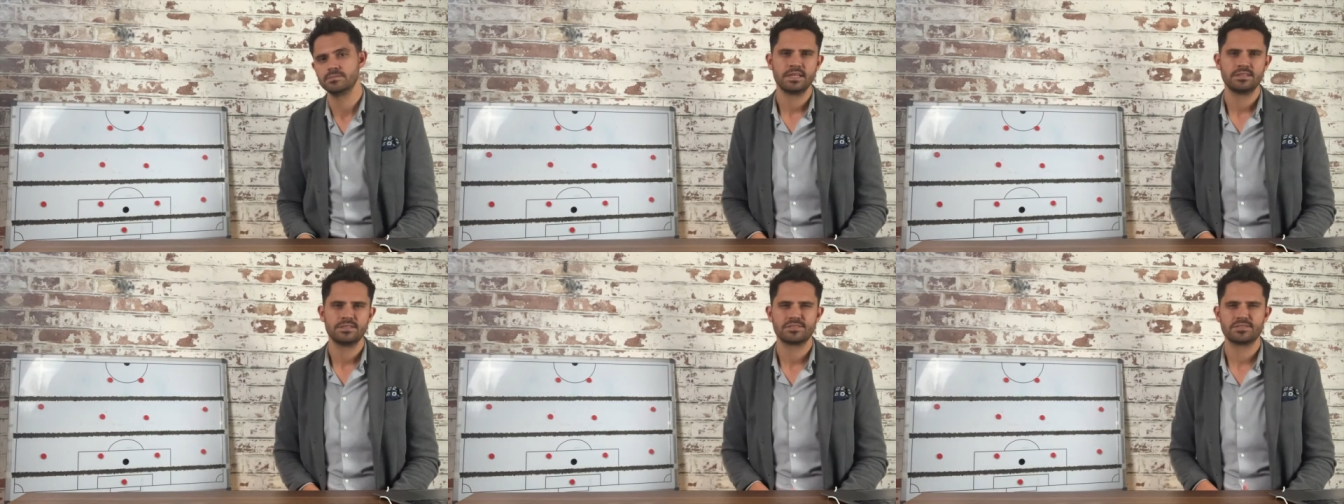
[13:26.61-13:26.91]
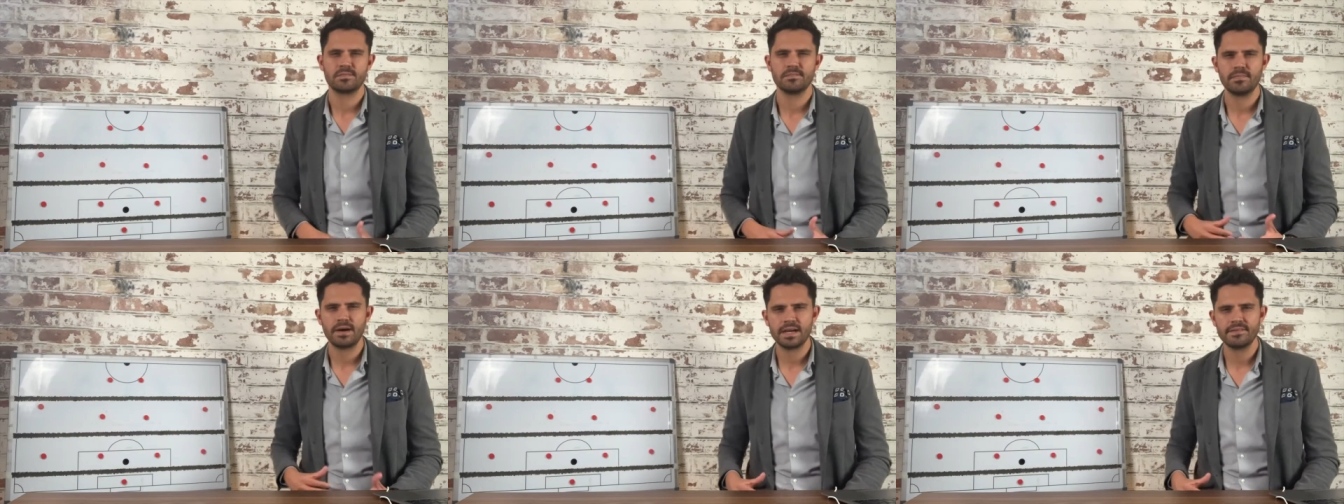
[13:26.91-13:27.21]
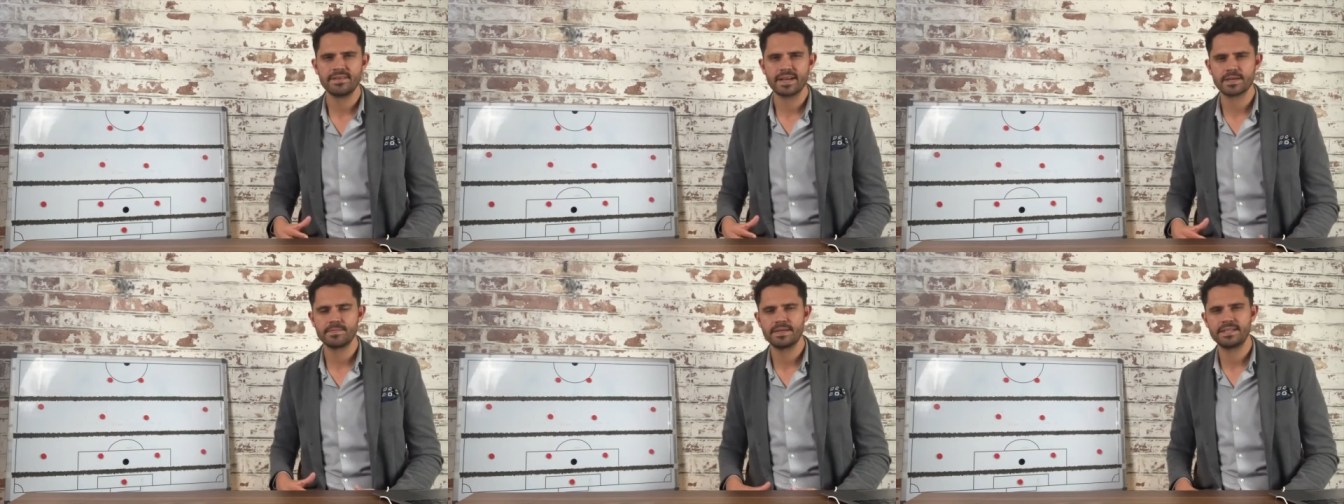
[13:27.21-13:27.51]
So my
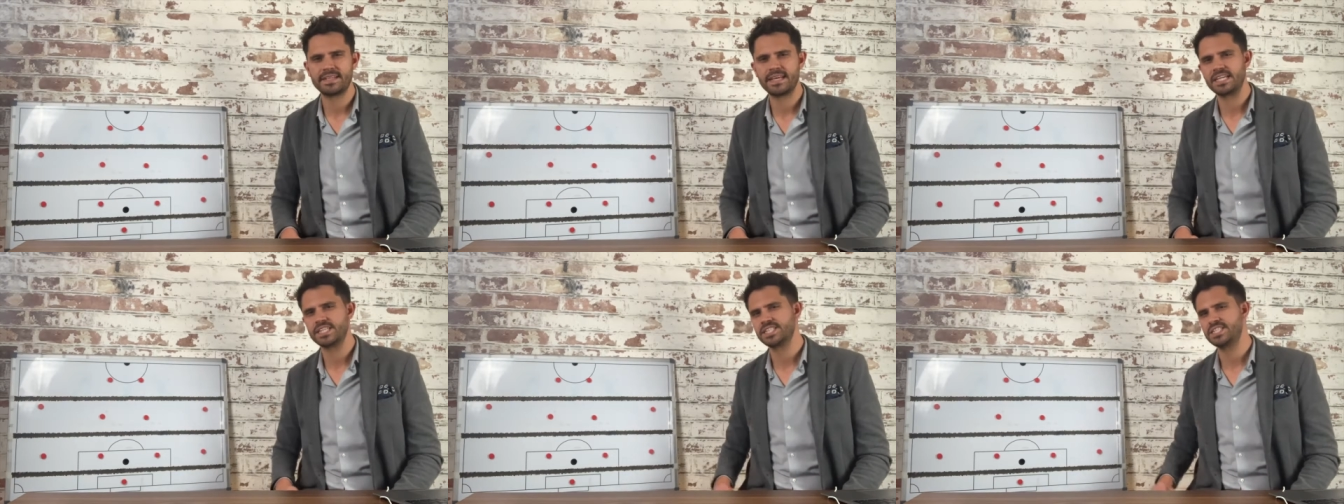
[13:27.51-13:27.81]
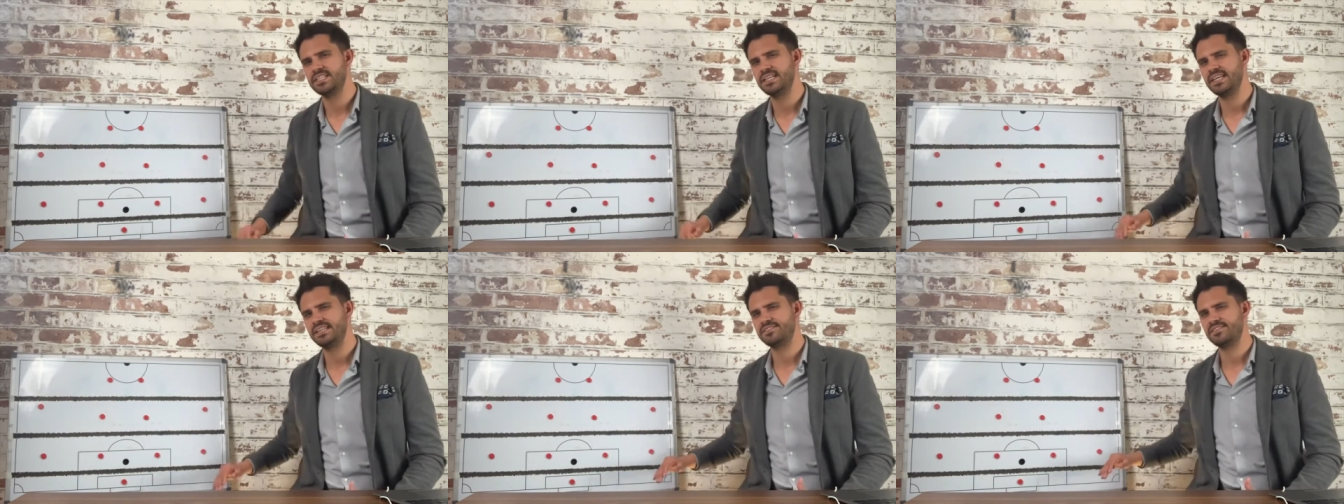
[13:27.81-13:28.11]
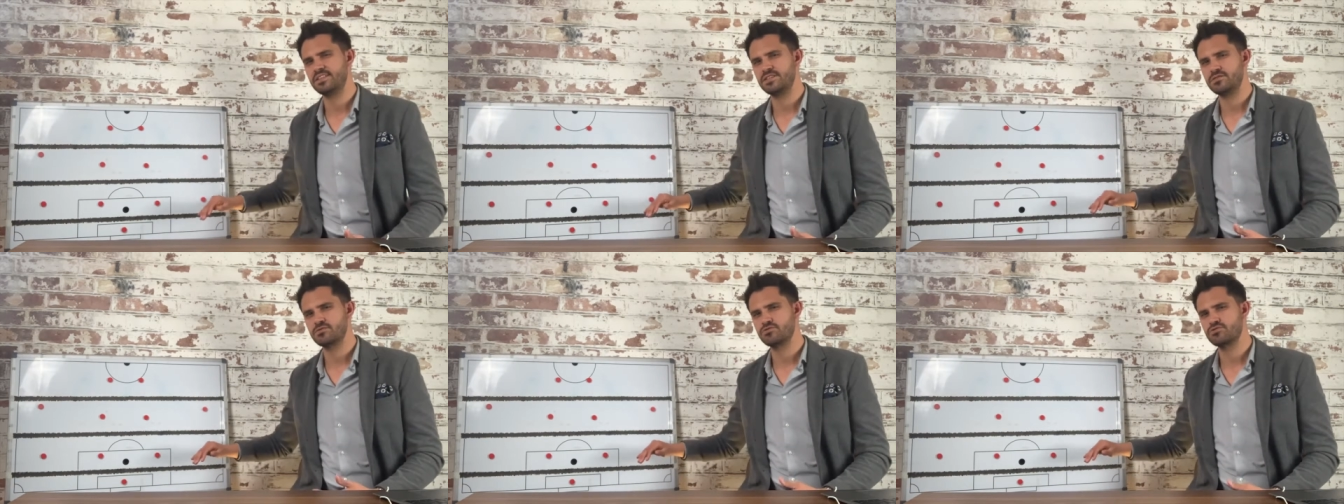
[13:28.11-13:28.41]
recommendation is
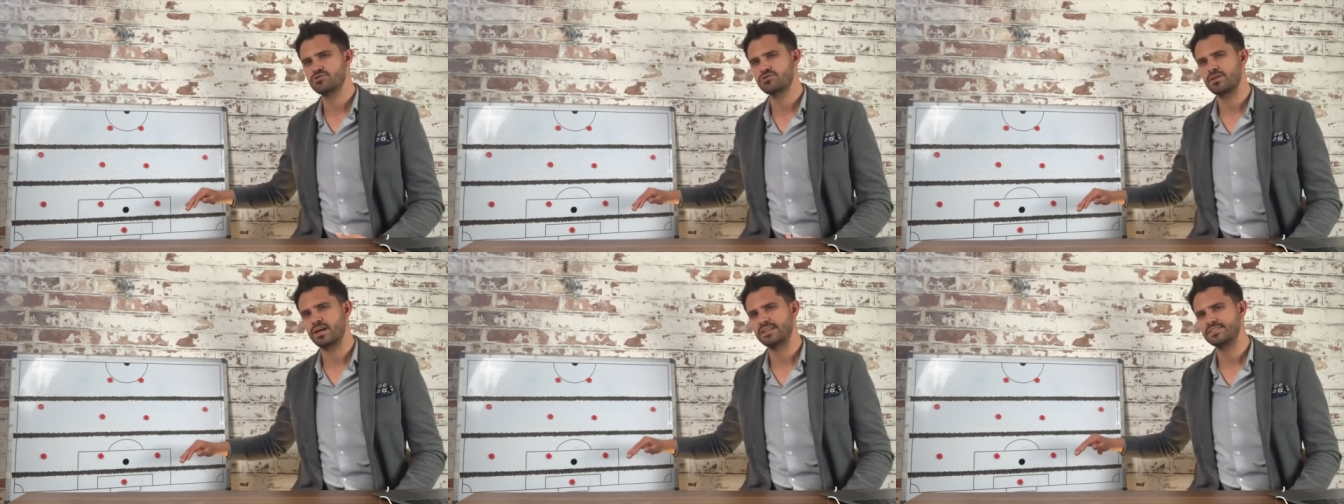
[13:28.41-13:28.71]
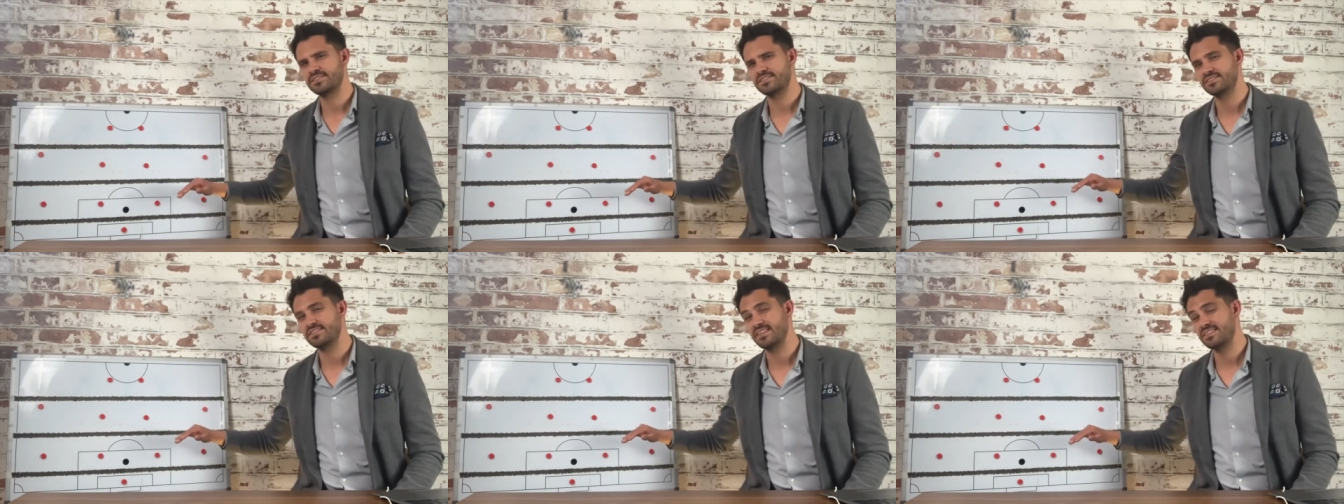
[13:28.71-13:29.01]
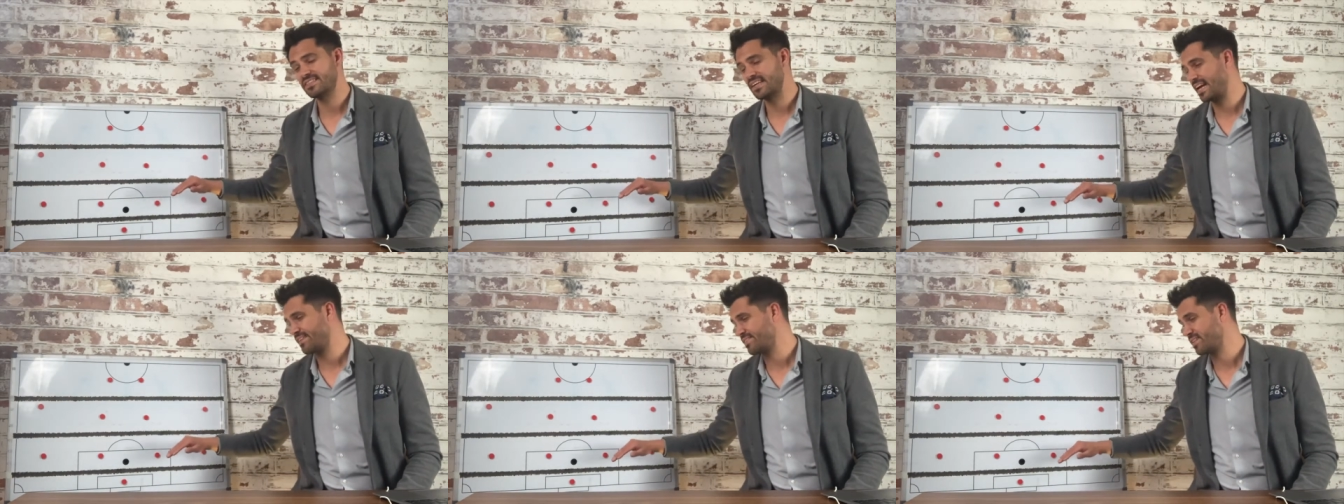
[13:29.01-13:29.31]
that you try to stick
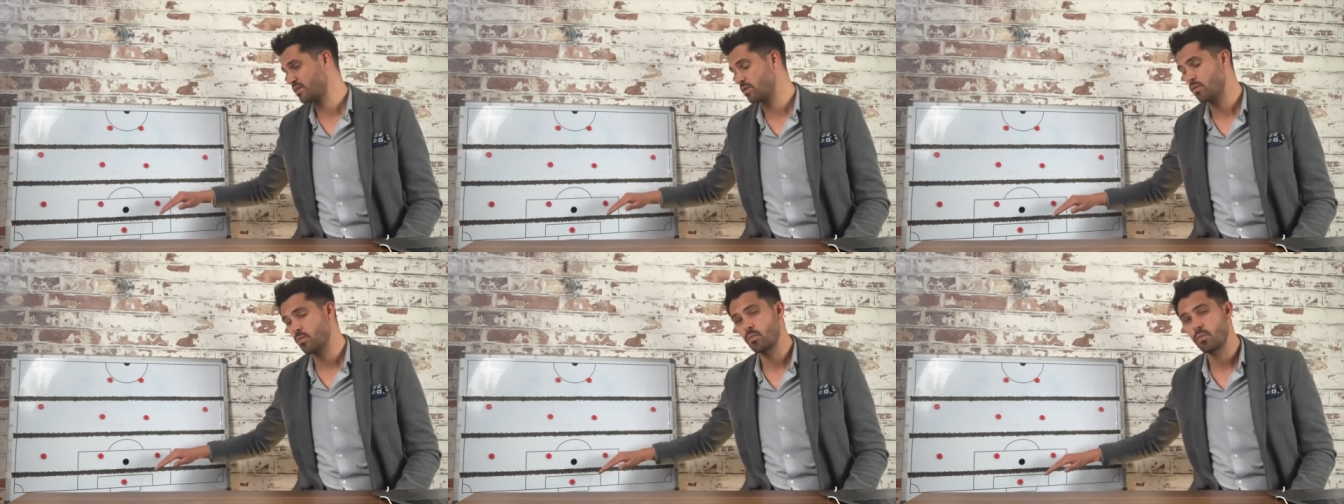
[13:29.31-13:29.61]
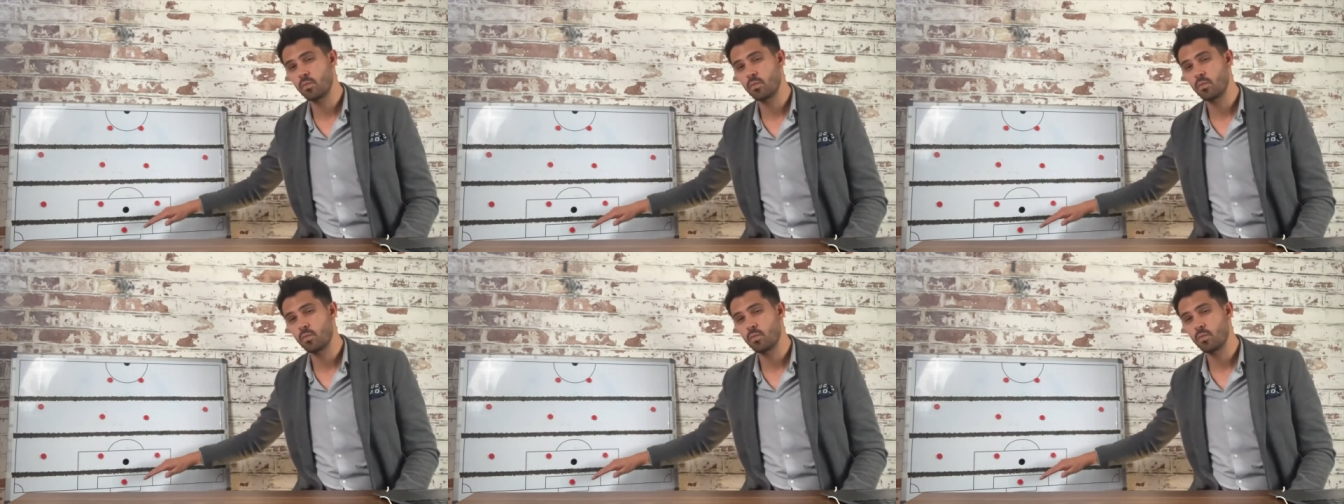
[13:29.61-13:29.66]
to having